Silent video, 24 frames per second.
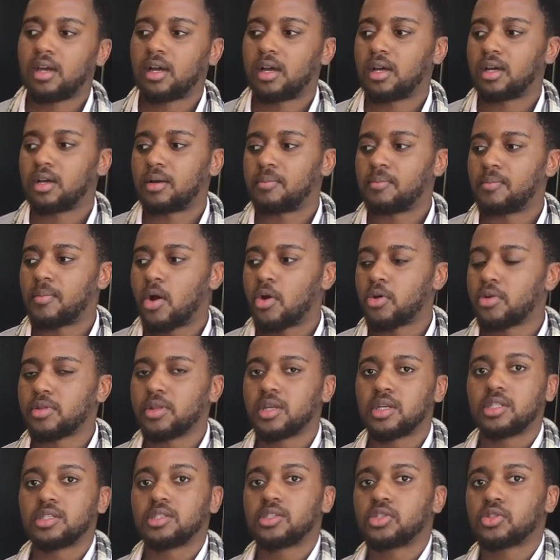Um, are
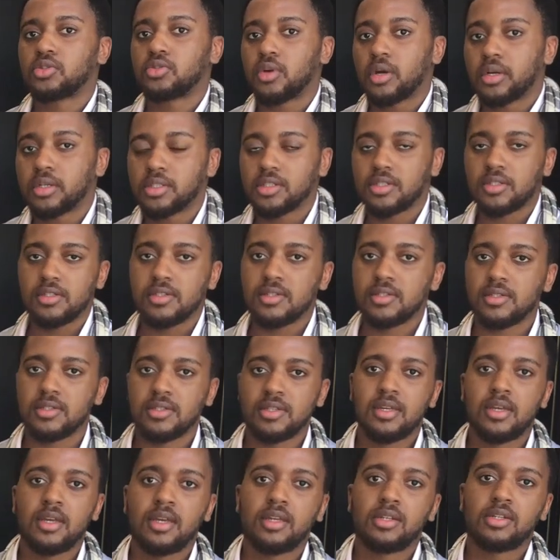the instructions?